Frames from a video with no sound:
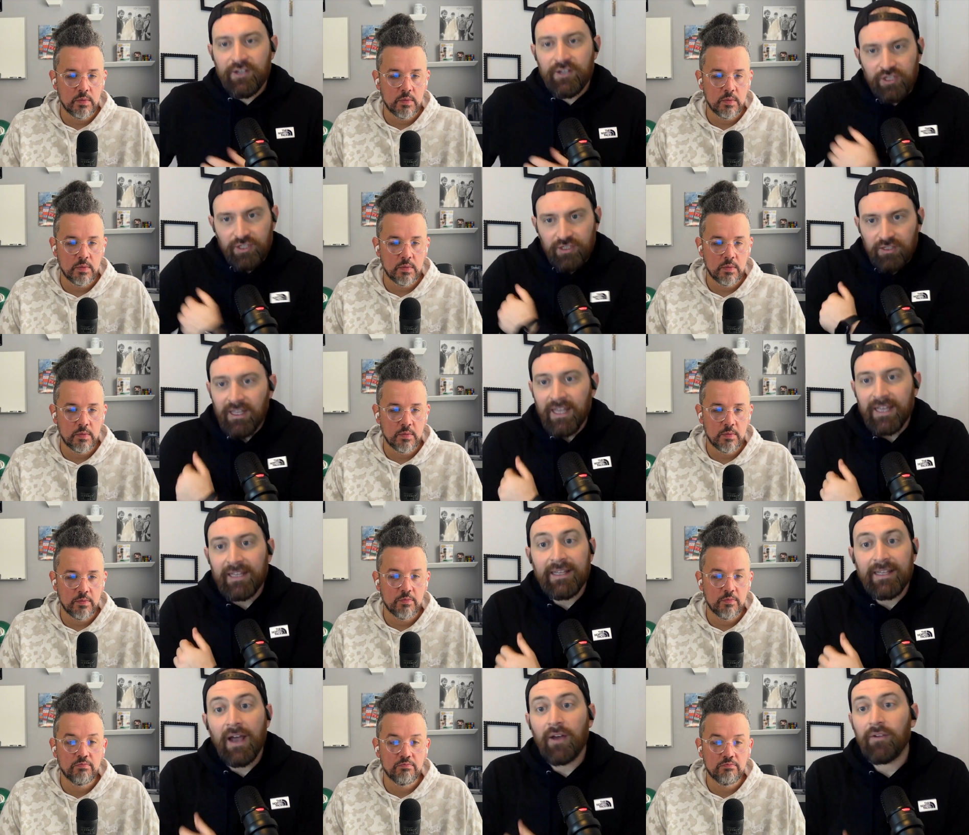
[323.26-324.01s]
Speaker 1: and just
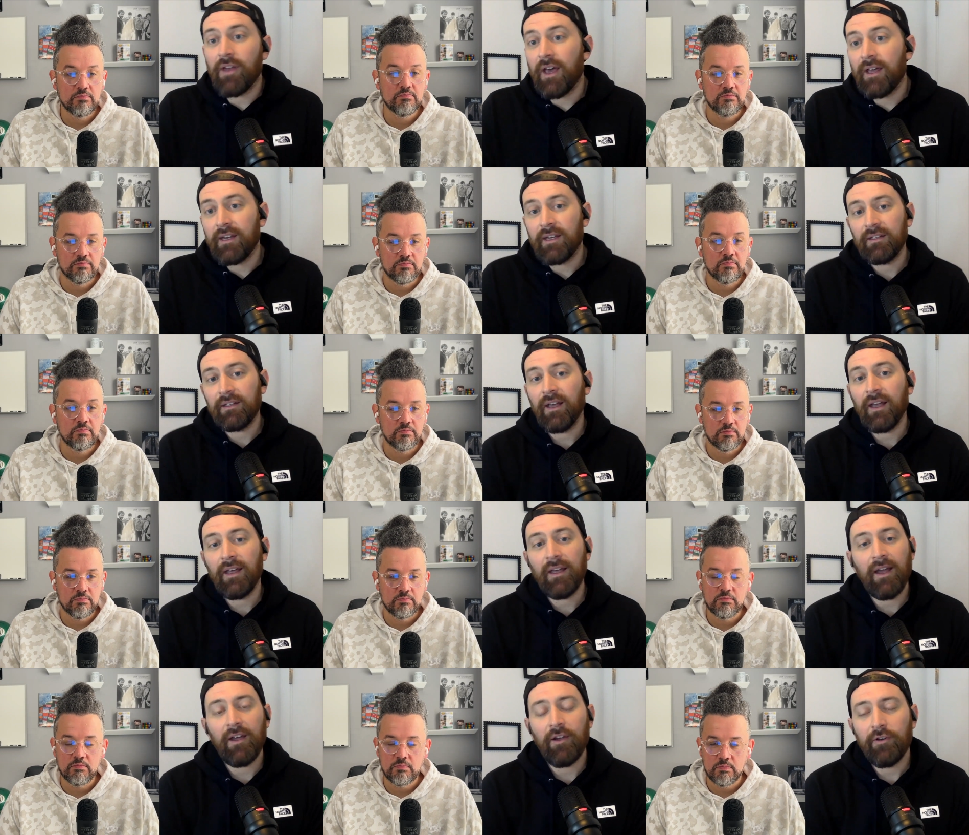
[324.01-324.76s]
lay down on
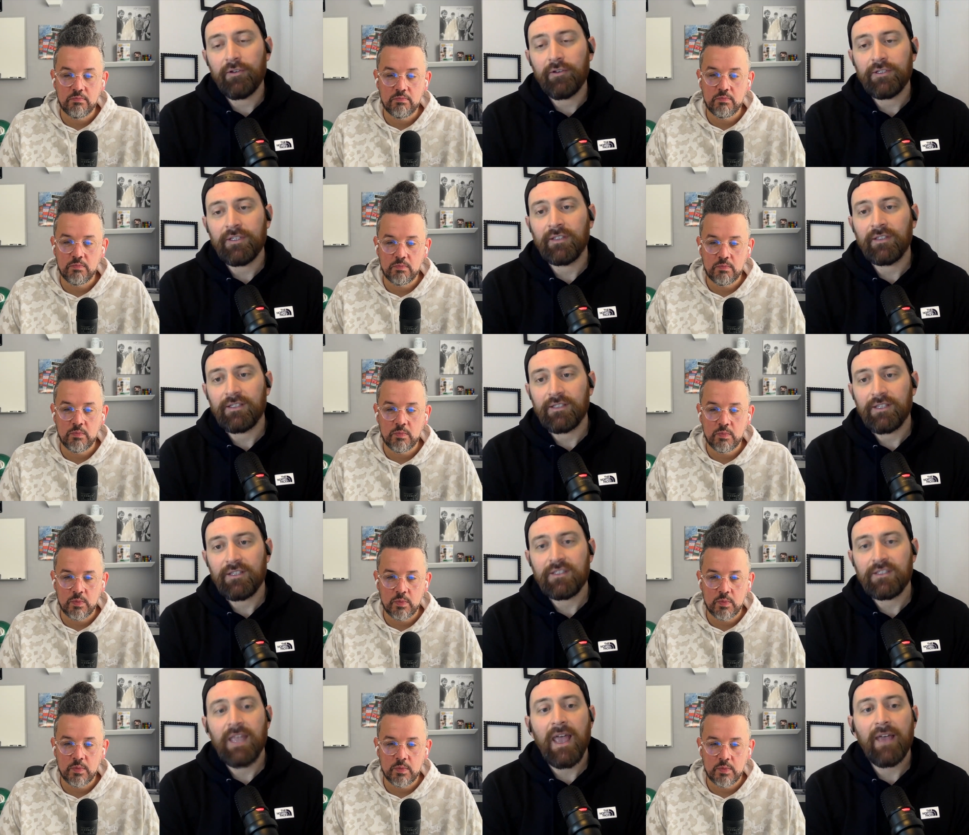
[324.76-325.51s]
it. I, I always think
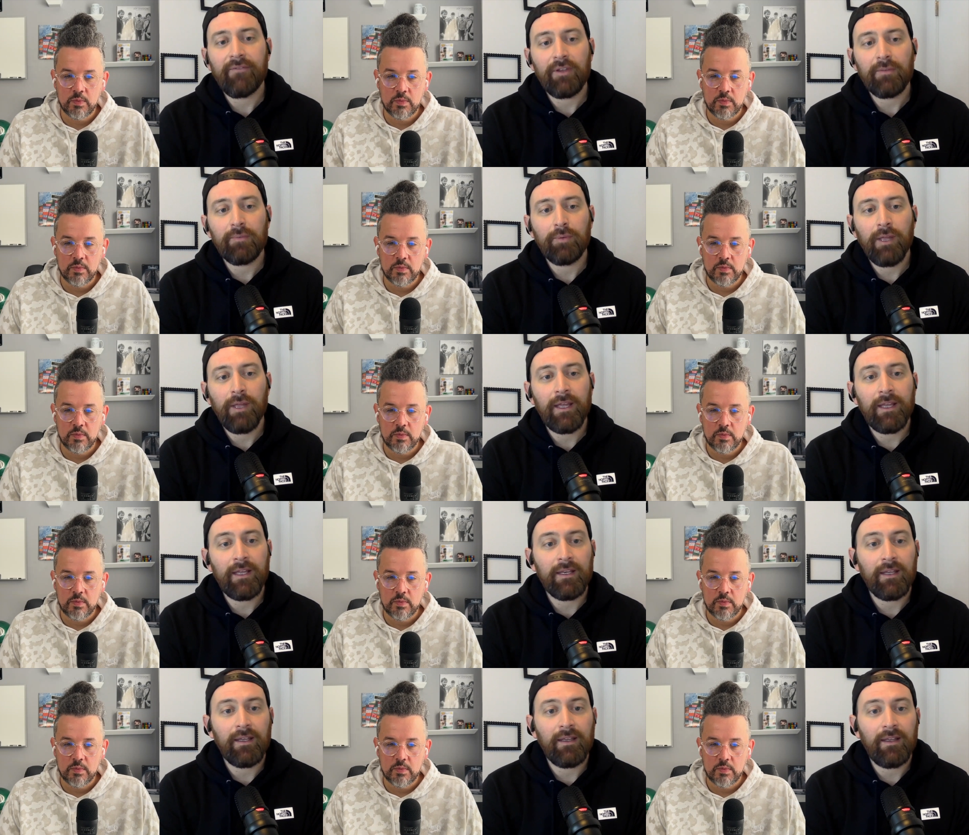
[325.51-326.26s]
that's a savvy
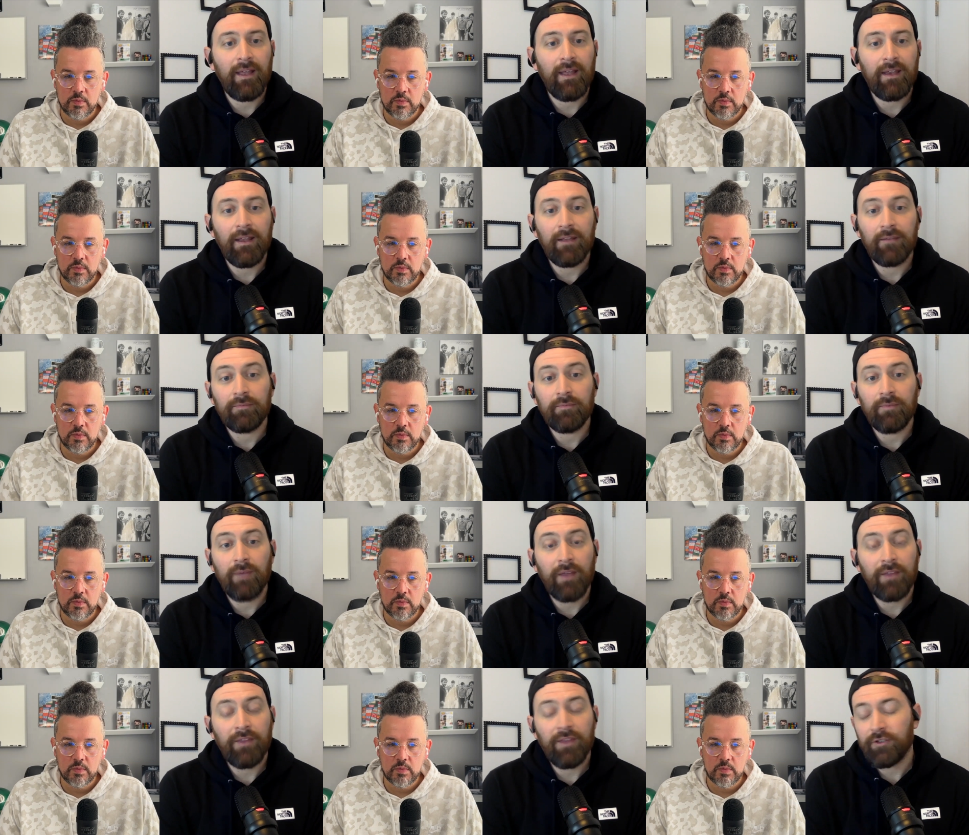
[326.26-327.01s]
play, and I, and I,
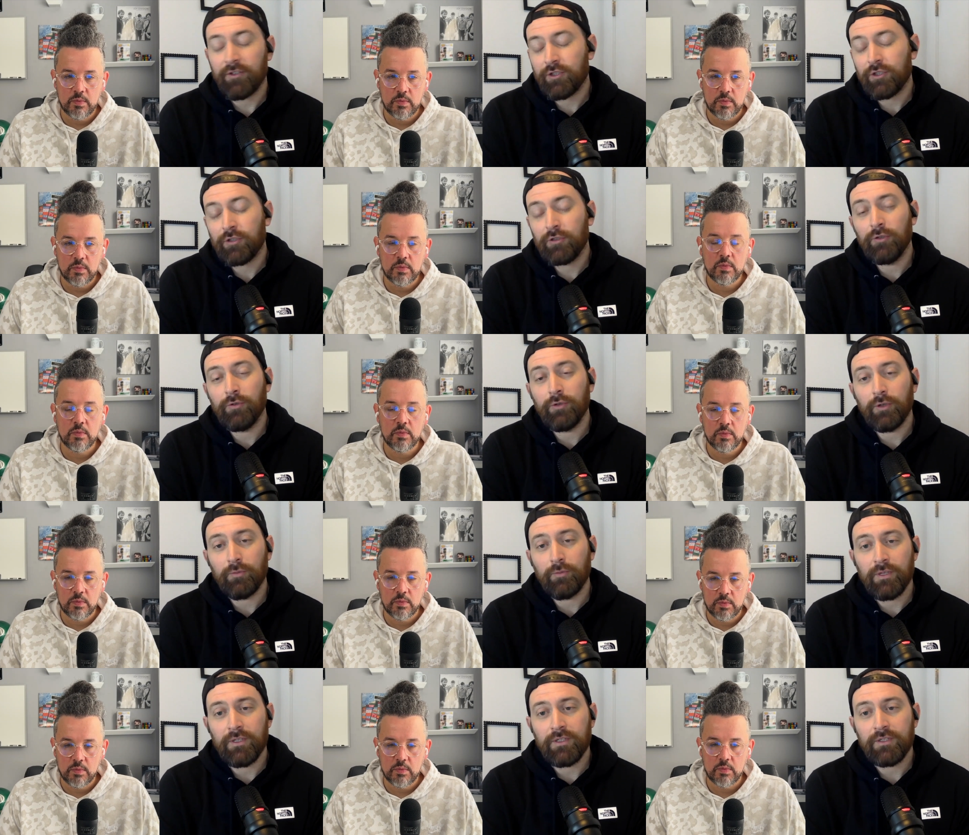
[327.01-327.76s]
I thought
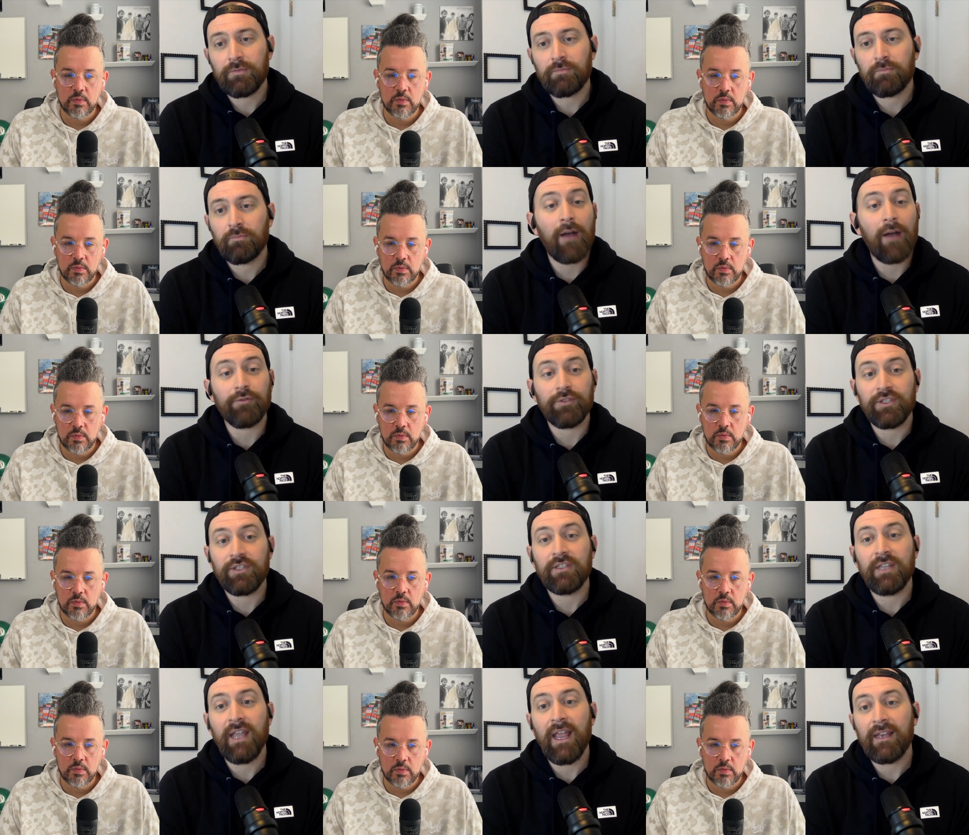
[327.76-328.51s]
Schluter was
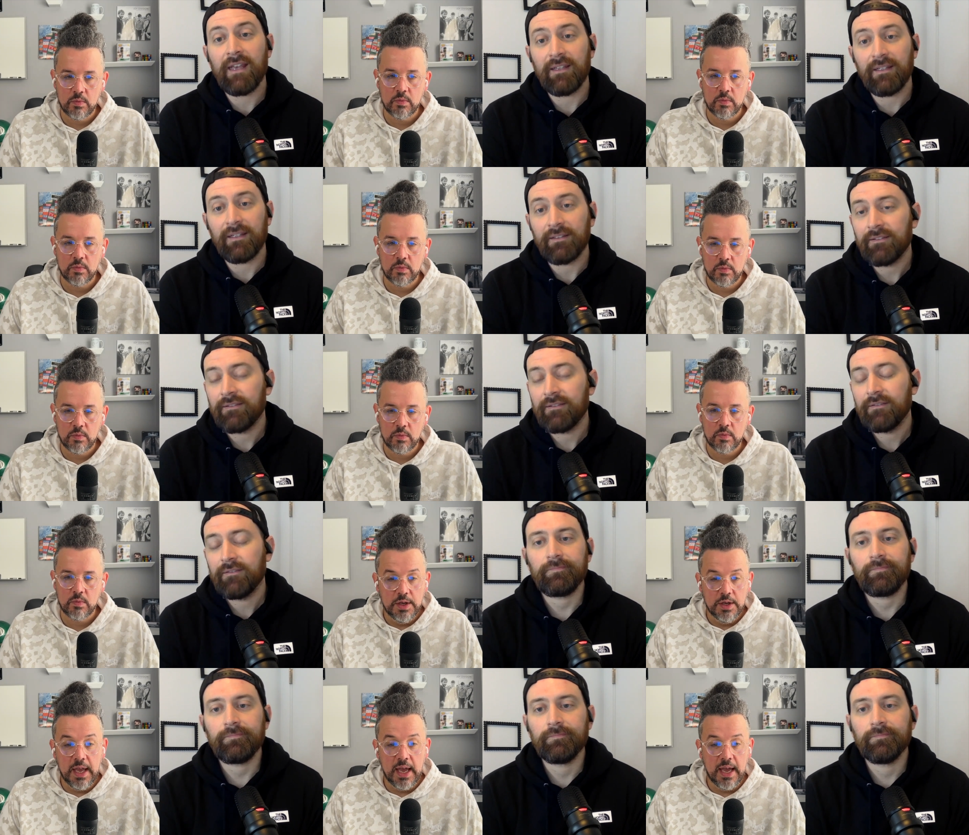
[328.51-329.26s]
outstanding.
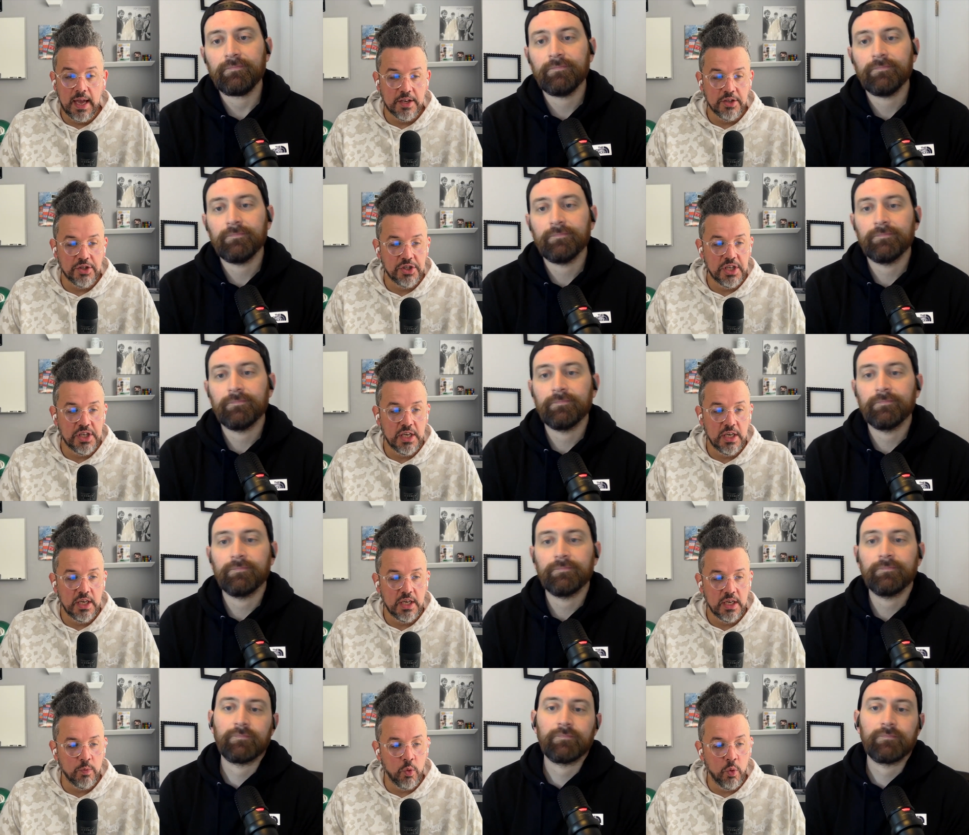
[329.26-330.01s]
Speaker 2: Yeah, and
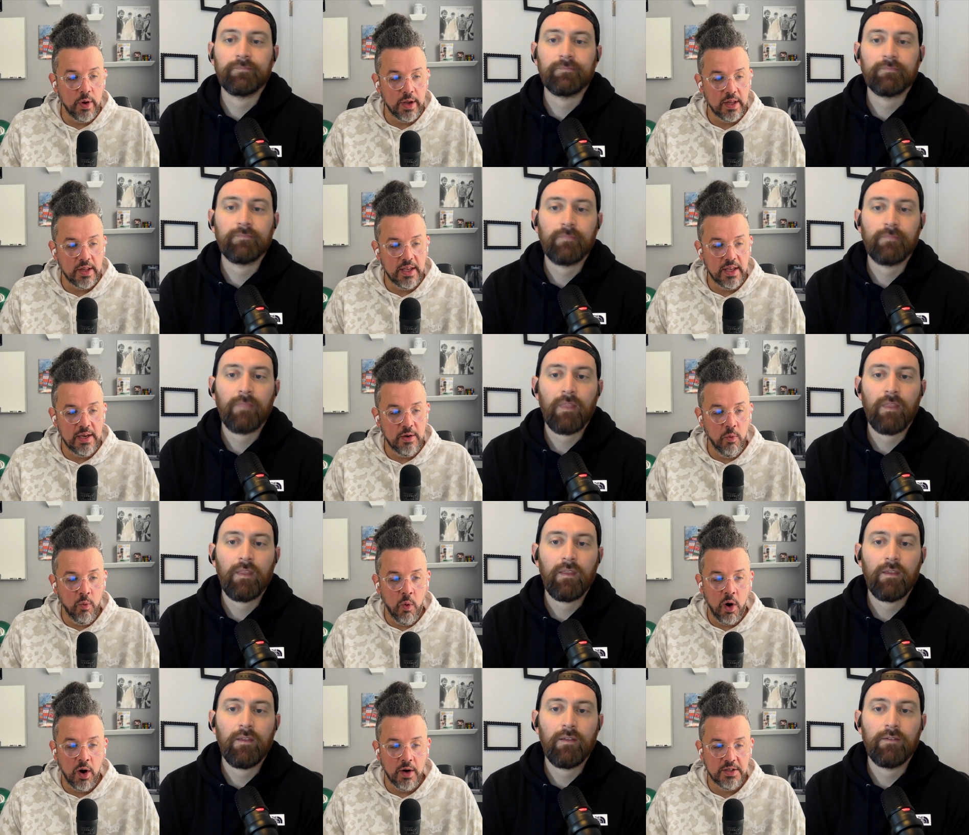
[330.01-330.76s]
she quickly
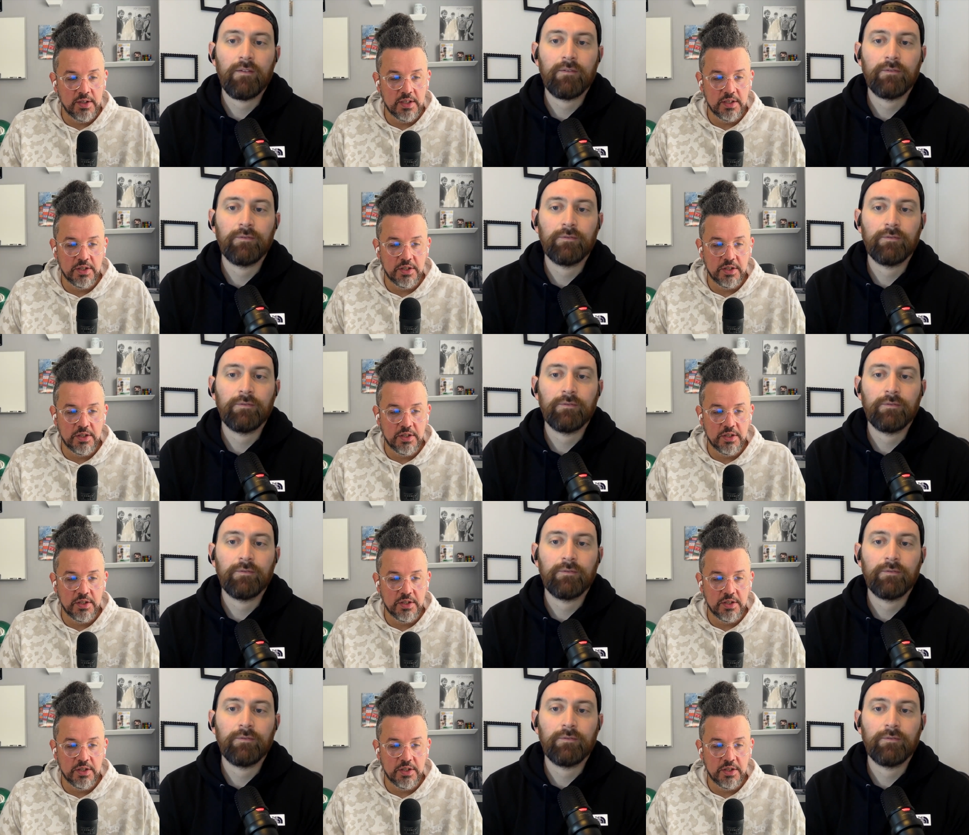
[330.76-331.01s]
wanted